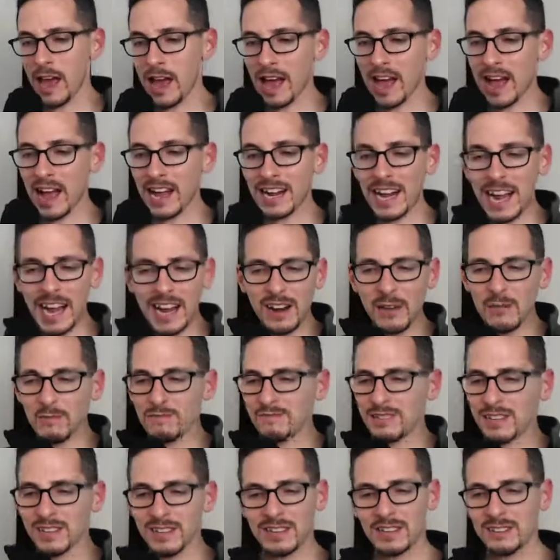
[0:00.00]
I don't
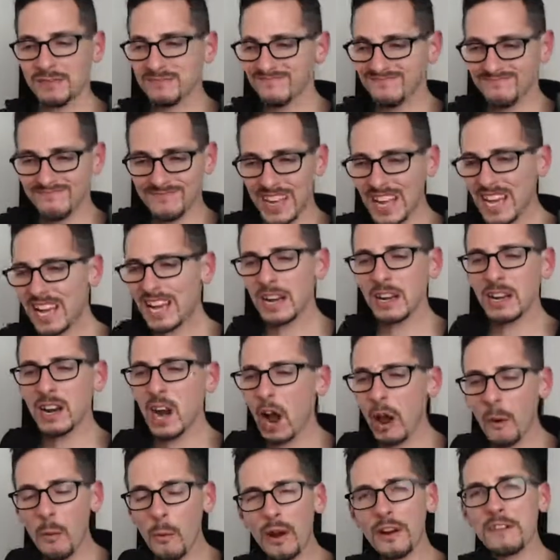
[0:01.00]
know,
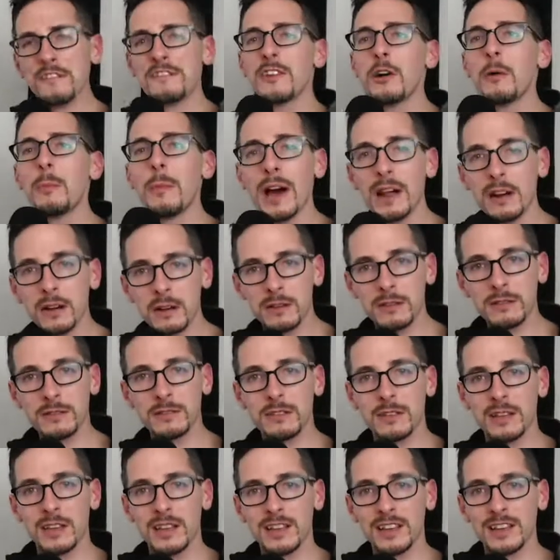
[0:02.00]
I want to feel better.
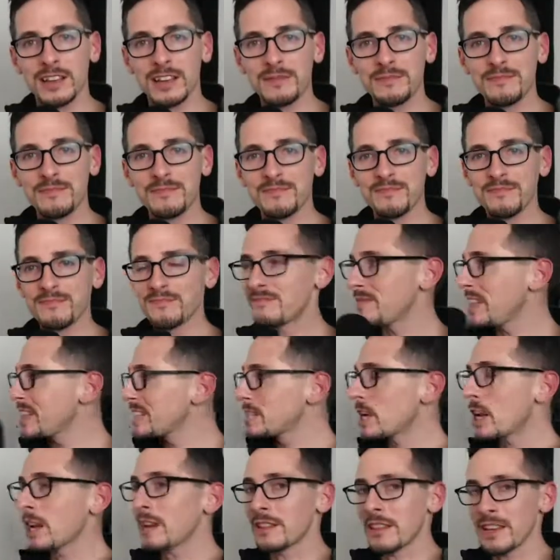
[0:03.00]
That's
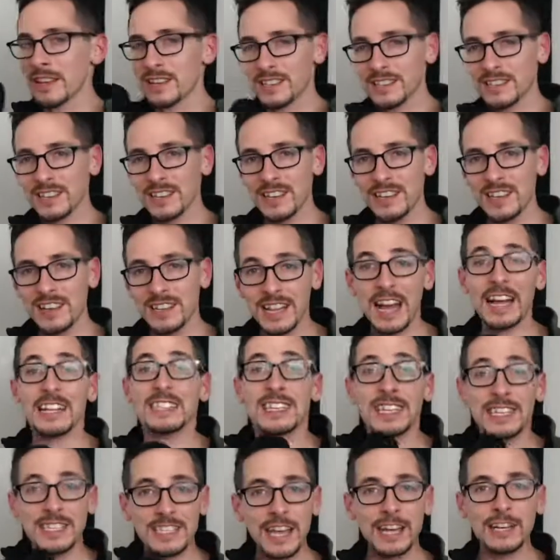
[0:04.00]
none of this. That's
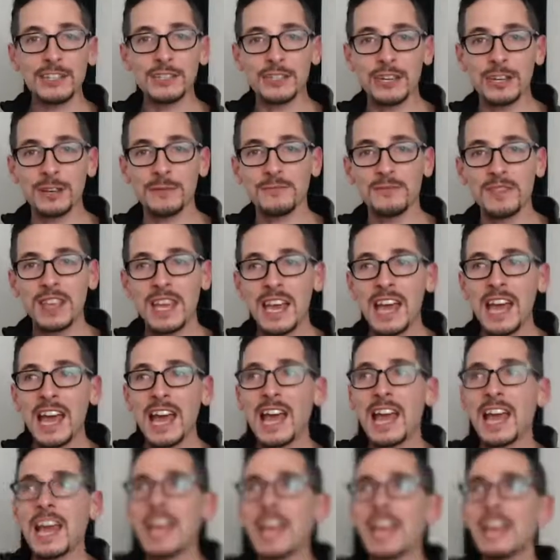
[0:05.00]
an intention.
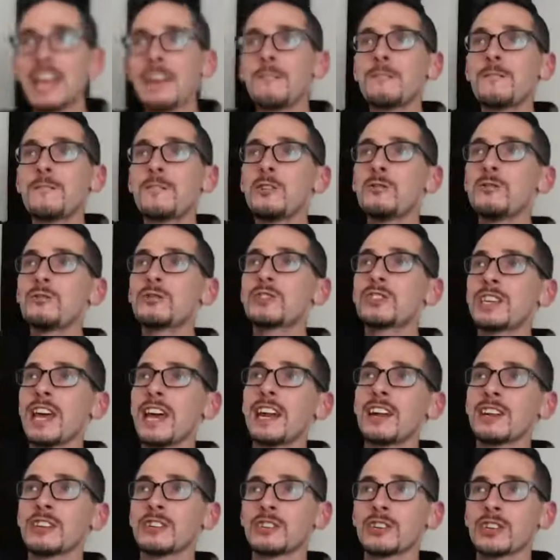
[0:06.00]
If you said
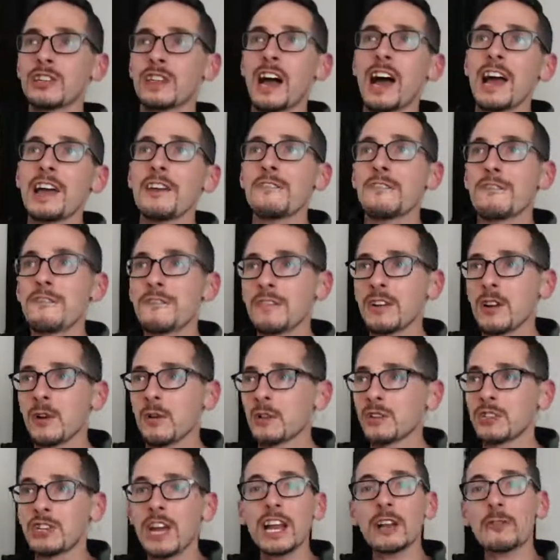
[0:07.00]
on January
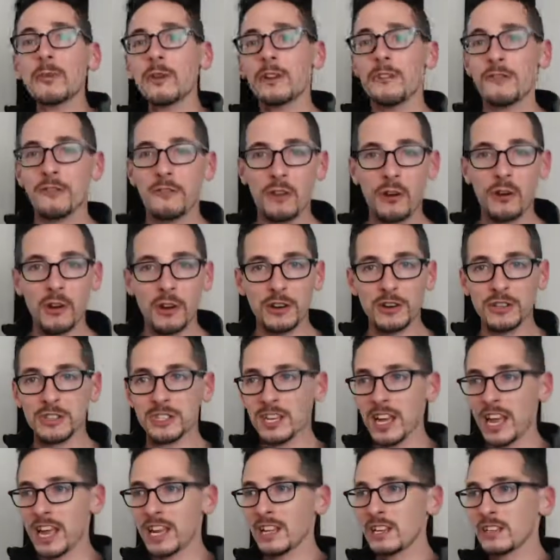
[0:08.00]
1st,
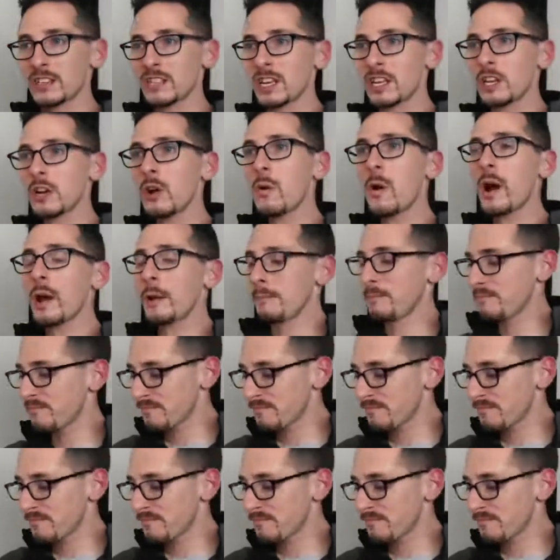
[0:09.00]
and you say, you know what?